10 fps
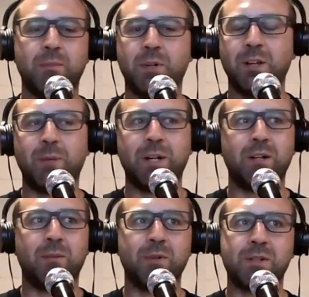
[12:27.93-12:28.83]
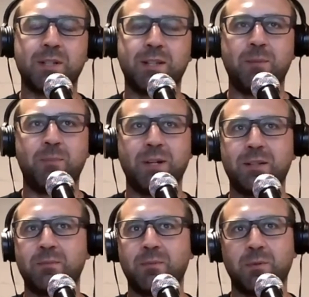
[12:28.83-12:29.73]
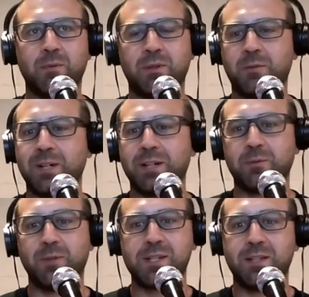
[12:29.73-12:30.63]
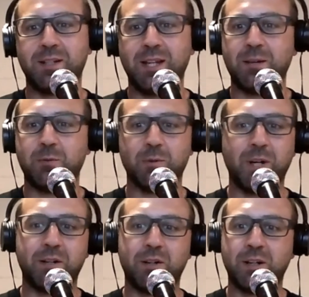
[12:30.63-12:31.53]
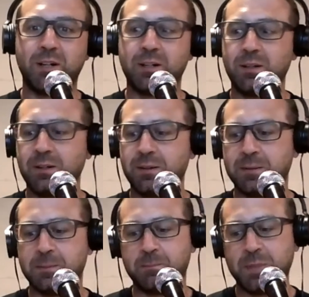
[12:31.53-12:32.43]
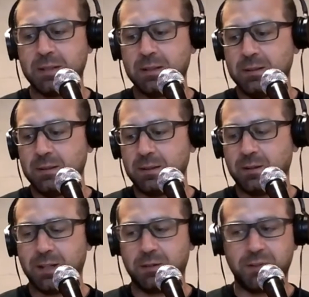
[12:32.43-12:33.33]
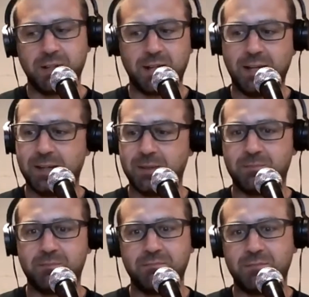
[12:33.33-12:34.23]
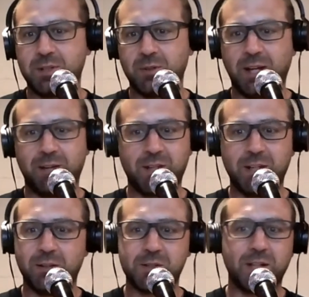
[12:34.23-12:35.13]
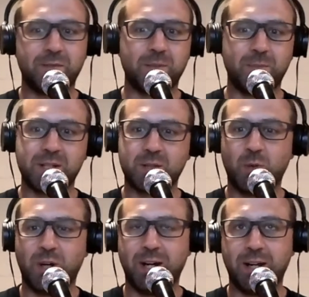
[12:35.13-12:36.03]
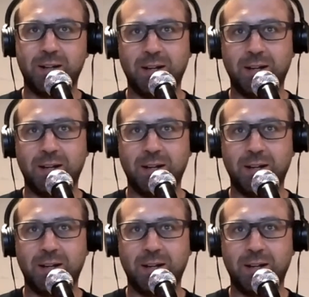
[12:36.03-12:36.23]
All of my numbers that they picked throughout the rest of the day were right on. I don't think I had 2.5 kilos left in my squat.